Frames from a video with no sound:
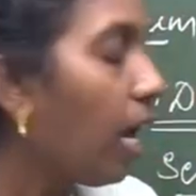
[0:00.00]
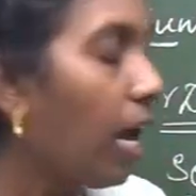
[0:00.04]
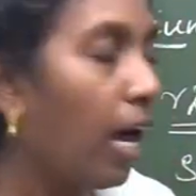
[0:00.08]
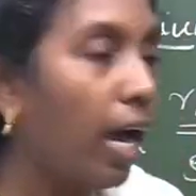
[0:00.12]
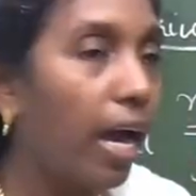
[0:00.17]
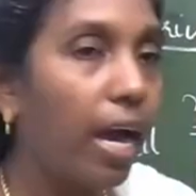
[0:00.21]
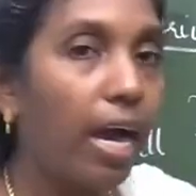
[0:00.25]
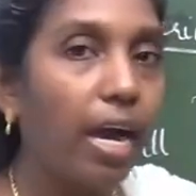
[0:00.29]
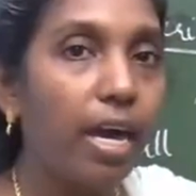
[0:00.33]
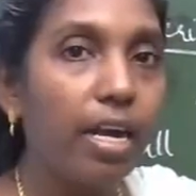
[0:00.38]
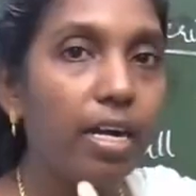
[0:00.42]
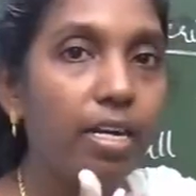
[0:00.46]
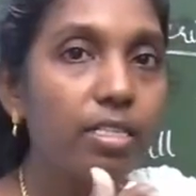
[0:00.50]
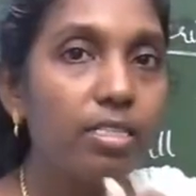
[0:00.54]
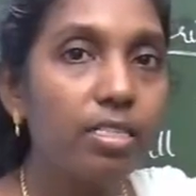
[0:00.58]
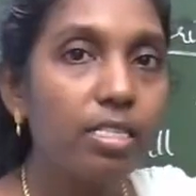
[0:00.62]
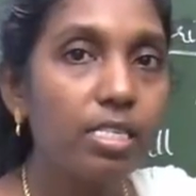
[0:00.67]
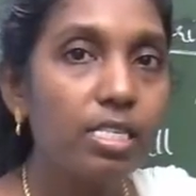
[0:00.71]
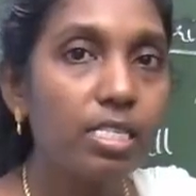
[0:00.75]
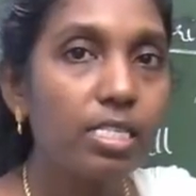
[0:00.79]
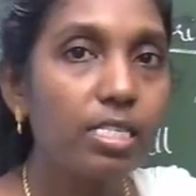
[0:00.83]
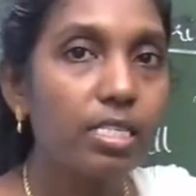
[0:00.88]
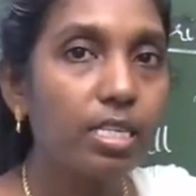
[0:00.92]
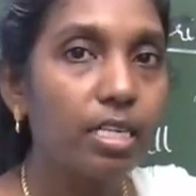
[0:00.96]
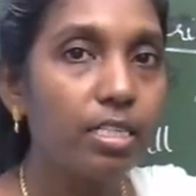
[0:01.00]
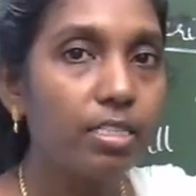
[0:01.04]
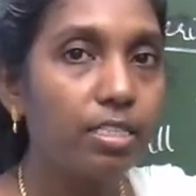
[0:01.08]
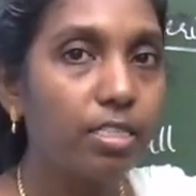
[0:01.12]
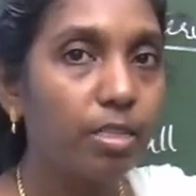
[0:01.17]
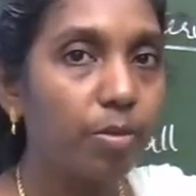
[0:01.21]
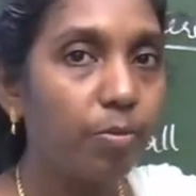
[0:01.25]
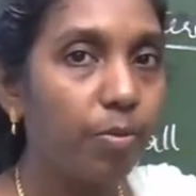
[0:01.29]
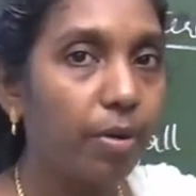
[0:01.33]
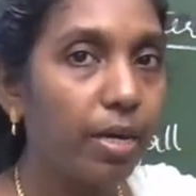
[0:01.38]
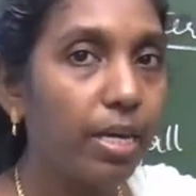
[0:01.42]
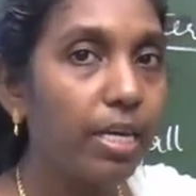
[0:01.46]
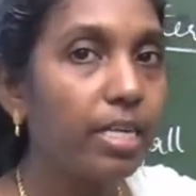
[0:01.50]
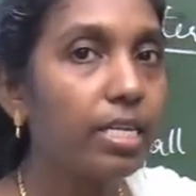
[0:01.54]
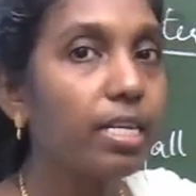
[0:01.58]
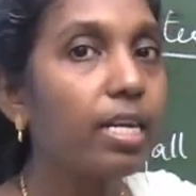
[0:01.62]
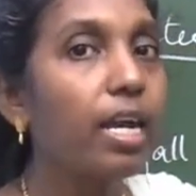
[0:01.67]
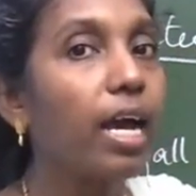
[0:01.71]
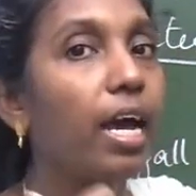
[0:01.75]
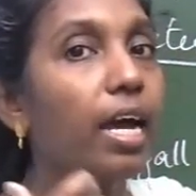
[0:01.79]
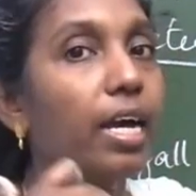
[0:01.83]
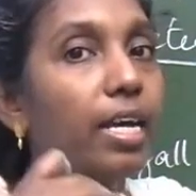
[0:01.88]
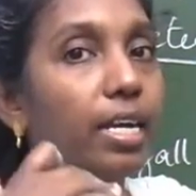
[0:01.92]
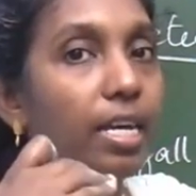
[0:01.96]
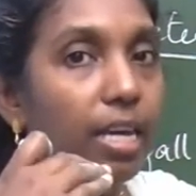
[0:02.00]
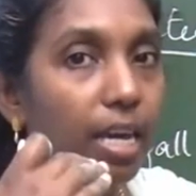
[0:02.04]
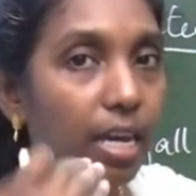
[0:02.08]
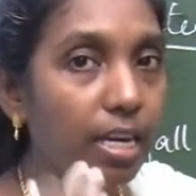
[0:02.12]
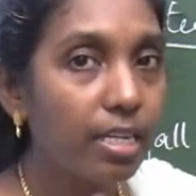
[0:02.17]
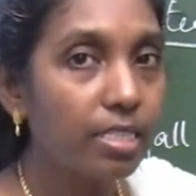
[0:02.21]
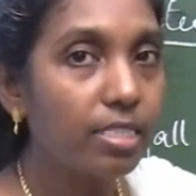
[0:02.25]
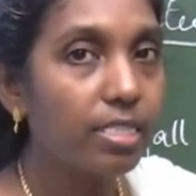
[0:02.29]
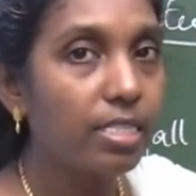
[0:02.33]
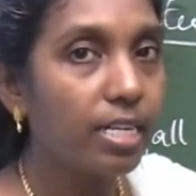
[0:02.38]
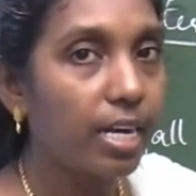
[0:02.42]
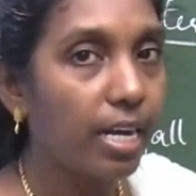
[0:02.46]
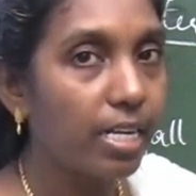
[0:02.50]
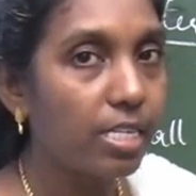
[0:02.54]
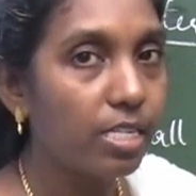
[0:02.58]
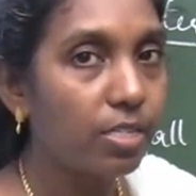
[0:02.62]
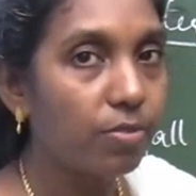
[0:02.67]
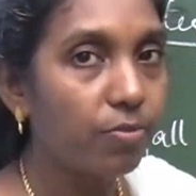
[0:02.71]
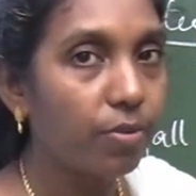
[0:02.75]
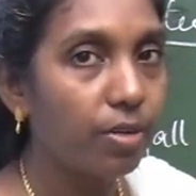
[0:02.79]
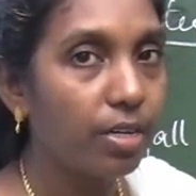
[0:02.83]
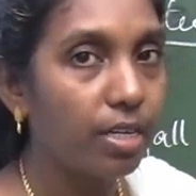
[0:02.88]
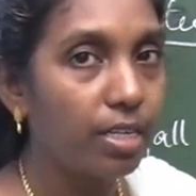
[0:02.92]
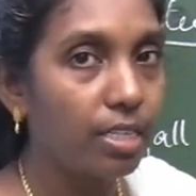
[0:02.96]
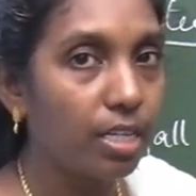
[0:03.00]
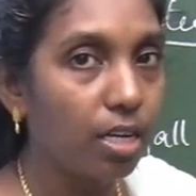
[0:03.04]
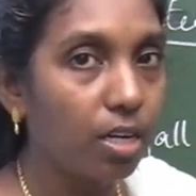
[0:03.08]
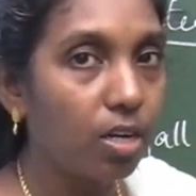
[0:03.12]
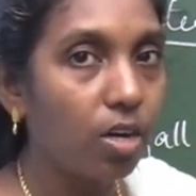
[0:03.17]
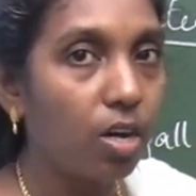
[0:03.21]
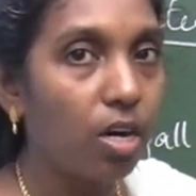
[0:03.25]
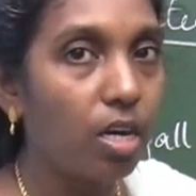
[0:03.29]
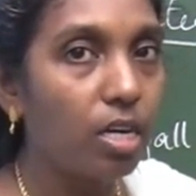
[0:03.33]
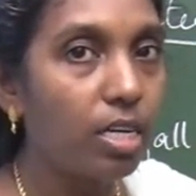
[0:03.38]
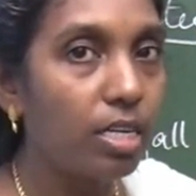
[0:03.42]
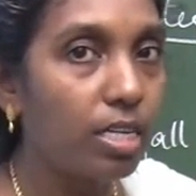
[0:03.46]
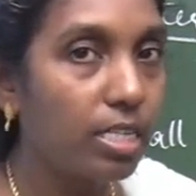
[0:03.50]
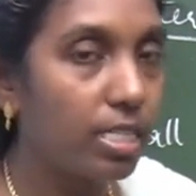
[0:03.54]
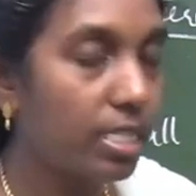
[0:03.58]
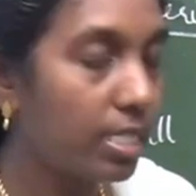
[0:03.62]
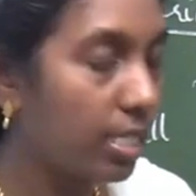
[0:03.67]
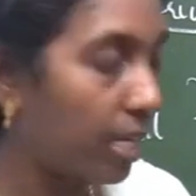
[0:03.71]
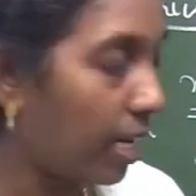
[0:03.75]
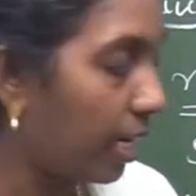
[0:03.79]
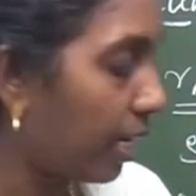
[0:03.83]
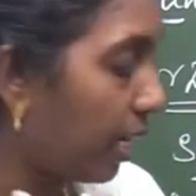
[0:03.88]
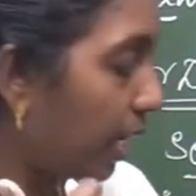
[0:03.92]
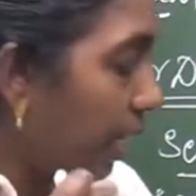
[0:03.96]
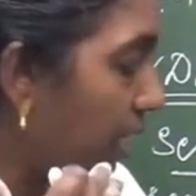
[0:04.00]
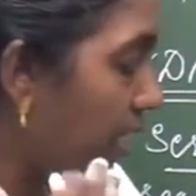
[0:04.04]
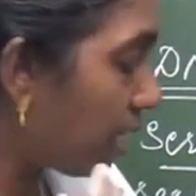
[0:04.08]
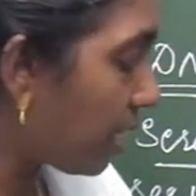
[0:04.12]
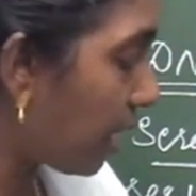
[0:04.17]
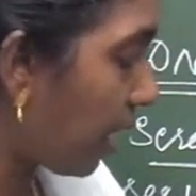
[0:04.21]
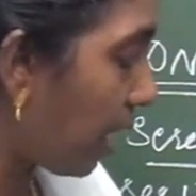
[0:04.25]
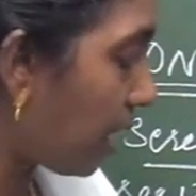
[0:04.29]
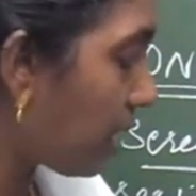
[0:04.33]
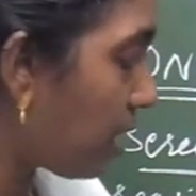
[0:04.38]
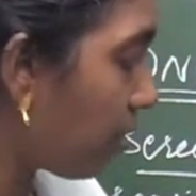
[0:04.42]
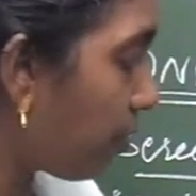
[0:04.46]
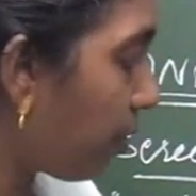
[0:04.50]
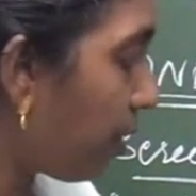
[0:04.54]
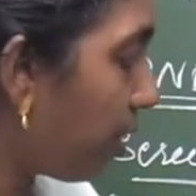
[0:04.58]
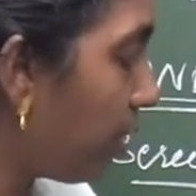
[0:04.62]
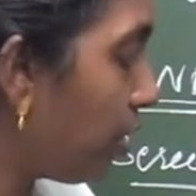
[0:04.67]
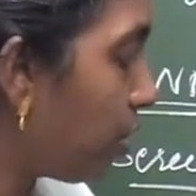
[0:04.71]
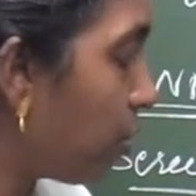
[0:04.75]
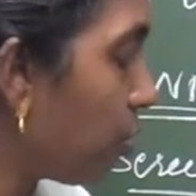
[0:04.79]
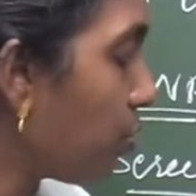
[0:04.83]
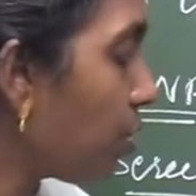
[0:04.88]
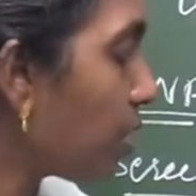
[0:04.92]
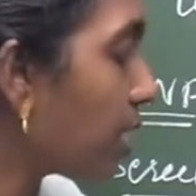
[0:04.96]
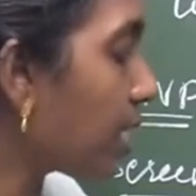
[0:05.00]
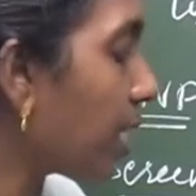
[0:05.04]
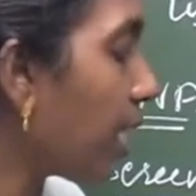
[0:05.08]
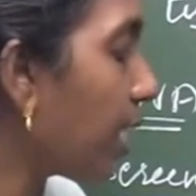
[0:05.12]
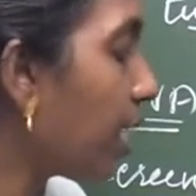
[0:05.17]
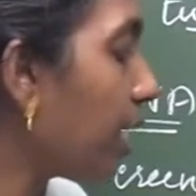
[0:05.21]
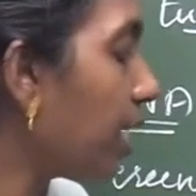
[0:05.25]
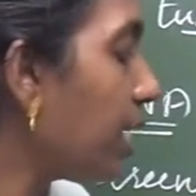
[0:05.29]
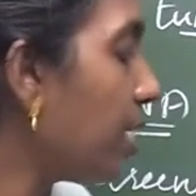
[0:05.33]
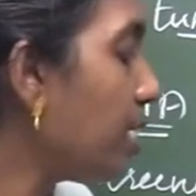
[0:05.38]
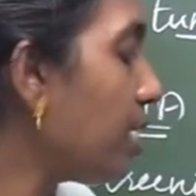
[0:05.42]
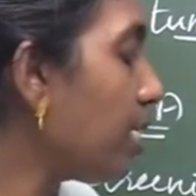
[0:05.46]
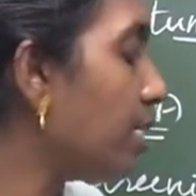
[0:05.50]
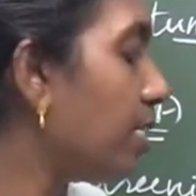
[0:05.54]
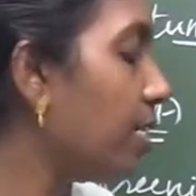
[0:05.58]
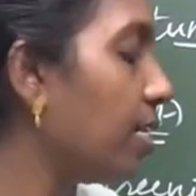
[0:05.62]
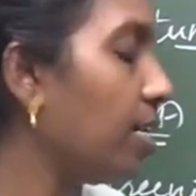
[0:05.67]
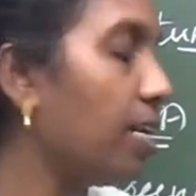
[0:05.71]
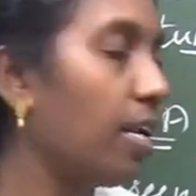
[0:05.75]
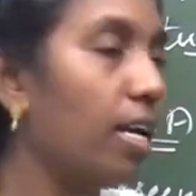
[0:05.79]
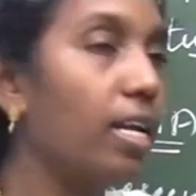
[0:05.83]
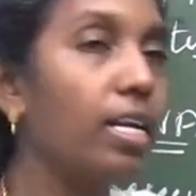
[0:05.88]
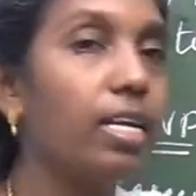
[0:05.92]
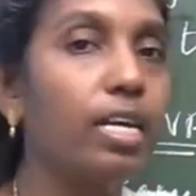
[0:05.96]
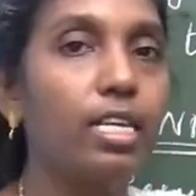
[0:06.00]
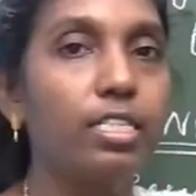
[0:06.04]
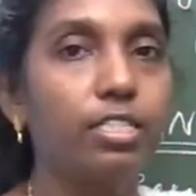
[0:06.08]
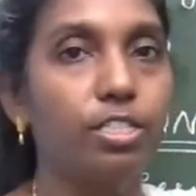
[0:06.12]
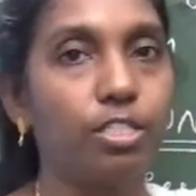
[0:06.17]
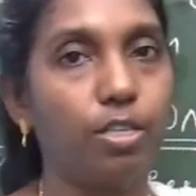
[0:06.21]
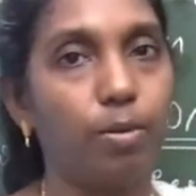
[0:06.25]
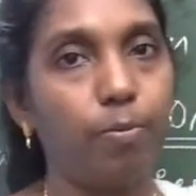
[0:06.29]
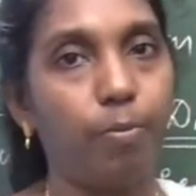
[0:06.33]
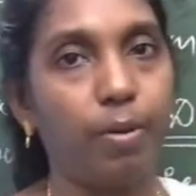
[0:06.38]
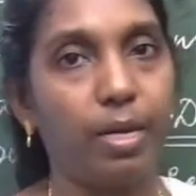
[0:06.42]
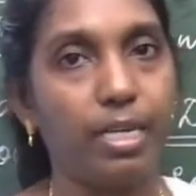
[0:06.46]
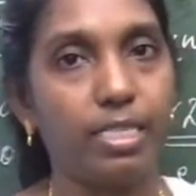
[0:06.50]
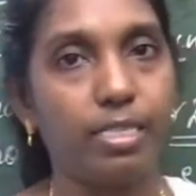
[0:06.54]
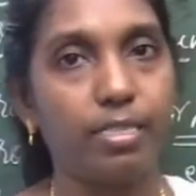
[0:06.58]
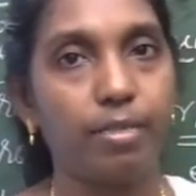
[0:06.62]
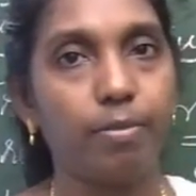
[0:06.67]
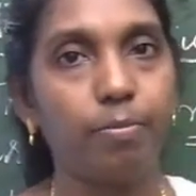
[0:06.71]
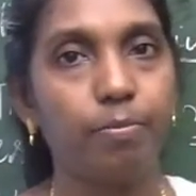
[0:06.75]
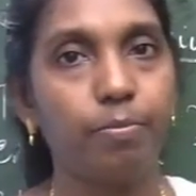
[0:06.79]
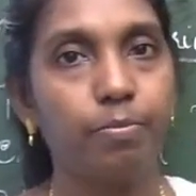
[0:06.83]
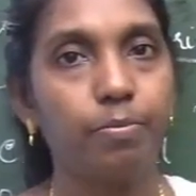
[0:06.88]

And this culture plate again transfer it, the colonies again transfer it to second sterile culture plate.